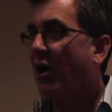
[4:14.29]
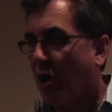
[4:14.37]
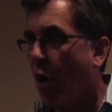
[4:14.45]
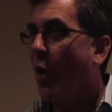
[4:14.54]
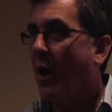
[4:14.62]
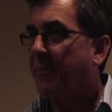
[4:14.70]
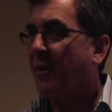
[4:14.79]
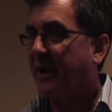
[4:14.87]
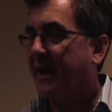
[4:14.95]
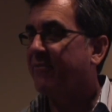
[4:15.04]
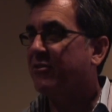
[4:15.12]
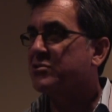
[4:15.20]
go up on
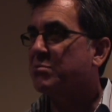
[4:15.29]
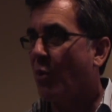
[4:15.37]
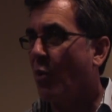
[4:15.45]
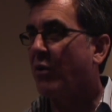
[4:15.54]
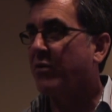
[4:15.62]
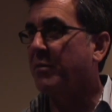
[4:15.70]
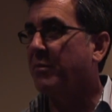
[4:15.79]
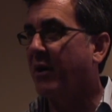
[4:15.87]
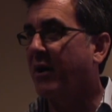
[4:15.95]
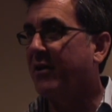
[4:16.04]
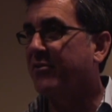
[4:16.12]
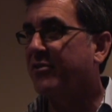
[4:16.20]
average more than
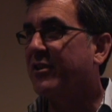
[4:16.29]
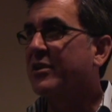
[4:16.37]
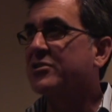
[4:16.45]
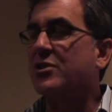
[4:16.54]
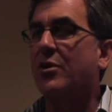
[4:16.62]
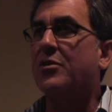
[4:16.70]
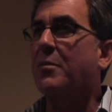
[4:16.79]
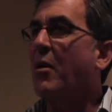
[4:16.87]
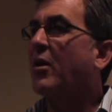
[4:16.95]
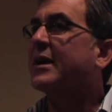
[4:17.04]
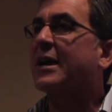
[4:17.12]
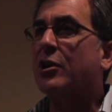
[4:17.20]
bonds. So the
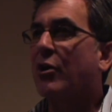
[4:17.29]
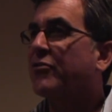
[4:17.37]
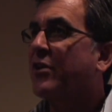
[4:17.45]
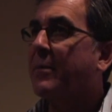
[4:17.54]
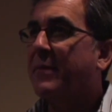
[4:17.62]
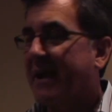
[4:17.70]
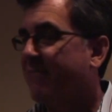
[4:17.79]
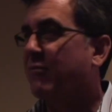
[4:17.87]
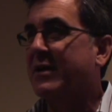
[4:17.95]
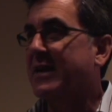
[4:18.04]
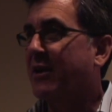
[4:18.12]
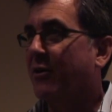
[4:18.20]
market goes up
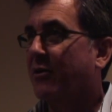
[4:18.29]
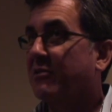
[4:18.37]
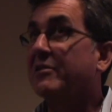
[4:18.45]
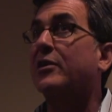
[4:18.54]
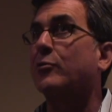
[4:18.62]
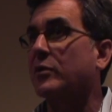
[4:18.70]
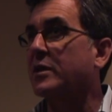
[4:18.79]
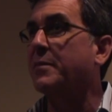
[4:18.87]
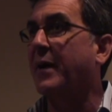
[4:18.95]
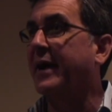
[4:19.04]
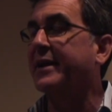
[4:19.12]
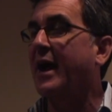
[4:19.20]
every year, literally
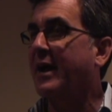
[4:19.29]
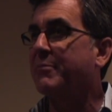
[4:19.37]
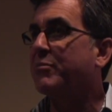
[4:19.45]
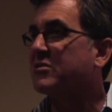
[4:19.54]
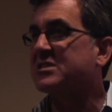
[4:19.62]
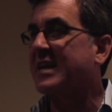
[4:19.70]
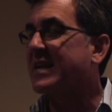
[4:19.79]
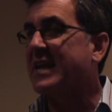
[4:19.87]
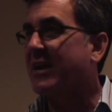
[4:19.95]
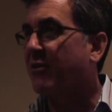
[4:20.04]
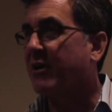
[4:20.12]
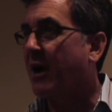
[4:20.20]
by 9% a
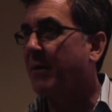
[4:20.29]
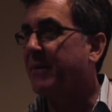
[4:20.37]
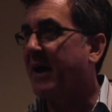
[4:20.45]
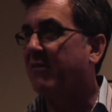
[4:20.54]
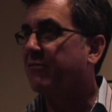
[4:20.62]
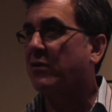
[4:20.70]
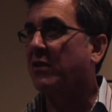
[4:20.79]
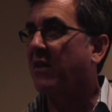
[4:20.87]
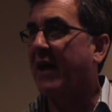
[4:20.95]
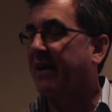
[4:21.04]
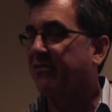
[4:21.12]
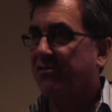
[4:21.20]
year, compound for the
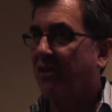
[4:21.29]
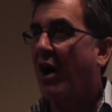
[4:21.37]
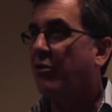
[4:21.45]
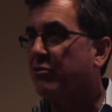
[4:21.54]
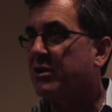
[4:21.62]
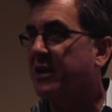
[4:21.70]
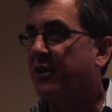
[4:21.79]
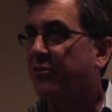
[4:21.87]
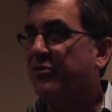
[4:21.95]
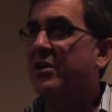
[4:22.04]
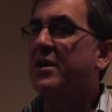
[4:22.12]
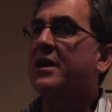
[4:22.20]
last 100
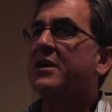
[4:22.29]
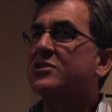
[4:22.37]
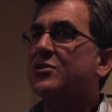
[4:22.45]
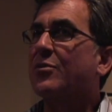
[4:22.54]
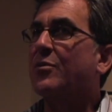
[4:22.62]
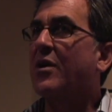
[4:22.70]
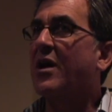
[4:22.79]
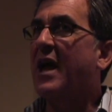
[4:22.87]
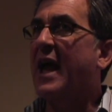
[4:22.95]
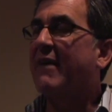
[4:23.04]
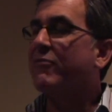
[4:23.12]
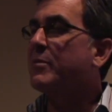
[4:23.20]
years. So
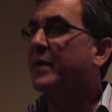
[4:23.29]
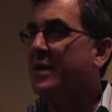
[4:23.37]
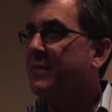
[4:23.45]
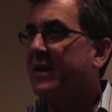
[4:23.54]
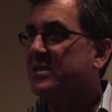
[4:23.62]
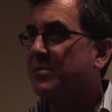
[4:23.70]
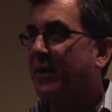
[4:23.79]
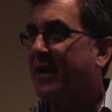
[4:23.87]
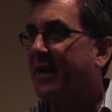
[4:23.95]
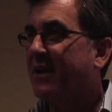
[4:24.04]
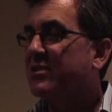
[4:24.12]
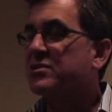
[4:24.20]
everybody makes
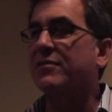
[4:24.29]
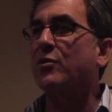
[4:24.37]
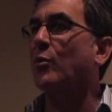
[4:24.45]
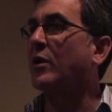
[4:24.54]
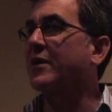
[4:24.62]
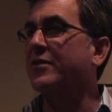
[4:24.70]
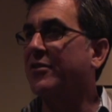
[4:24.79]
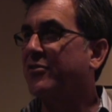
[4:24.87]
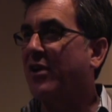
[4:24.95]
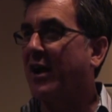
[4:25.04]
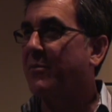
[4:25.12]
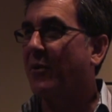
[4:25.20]
money. So if you work in the
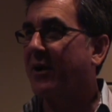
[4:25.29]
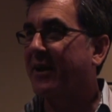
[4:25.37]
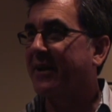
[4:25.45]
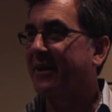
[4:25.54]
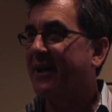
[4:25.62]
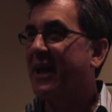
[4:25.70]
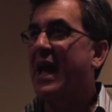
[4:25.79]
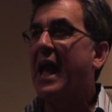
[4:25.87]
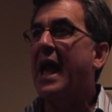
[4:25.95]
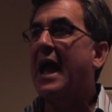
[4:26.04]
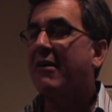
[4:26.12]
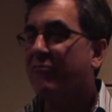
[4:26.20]
stock market,
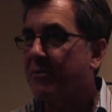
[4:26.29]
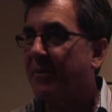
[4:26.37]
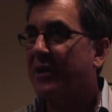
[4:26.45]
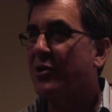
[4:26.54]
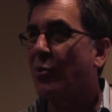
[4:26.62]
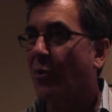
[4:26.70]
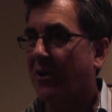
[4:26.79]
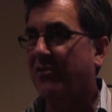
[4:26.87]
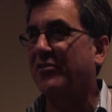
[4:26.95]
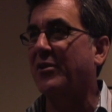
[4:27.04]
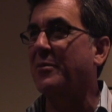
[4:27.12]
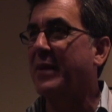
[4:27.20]
everybody who
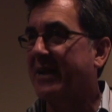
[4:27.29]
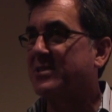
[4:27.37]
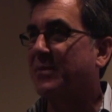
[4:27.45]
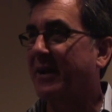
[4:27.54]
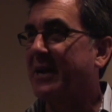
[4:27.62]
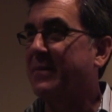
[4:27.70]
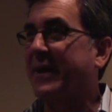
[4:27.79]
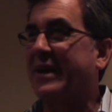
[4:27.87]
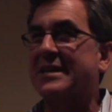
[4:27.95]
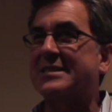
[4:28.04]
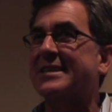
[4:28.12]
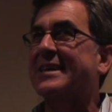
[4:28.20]
works there makes money,
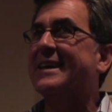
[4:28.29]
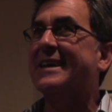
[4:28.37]
because